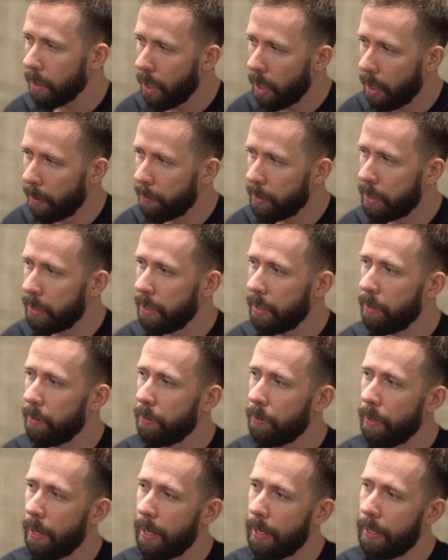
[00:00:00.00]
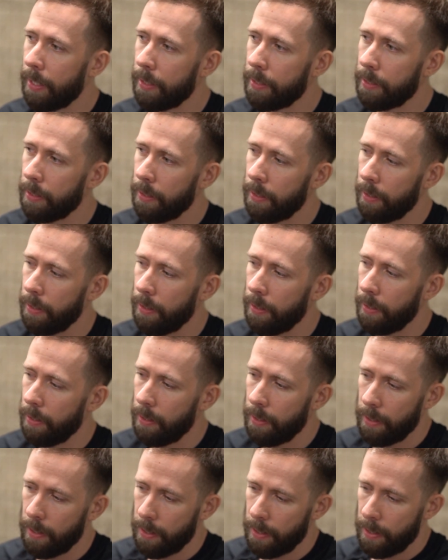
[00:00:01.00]
Obviously, you had
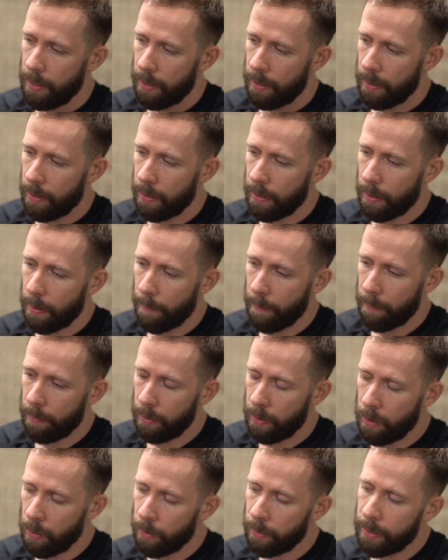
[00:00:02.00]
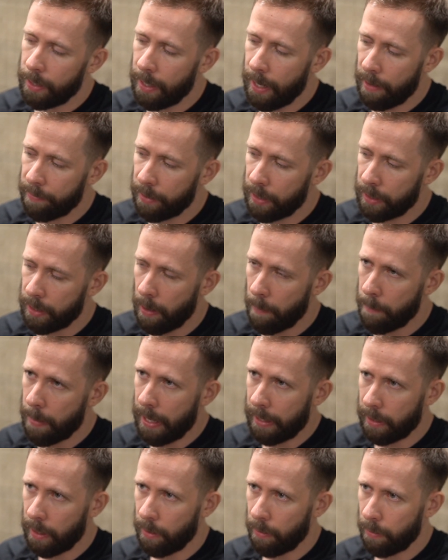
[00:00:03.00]
didn't have the same
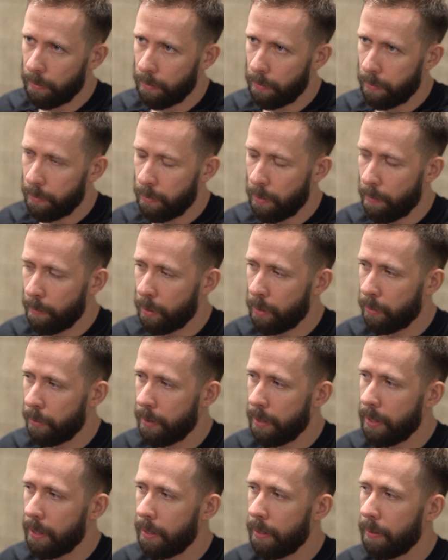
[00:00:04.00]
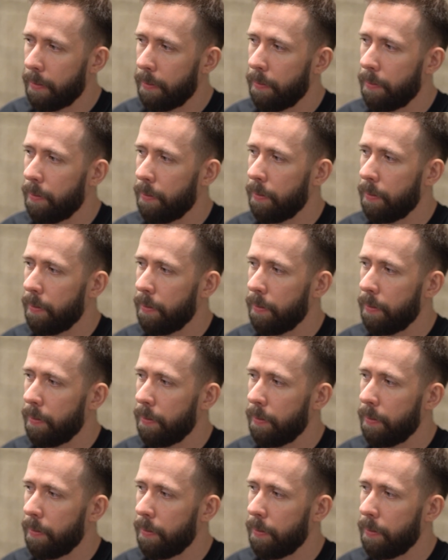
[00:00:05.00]
backing from Korea,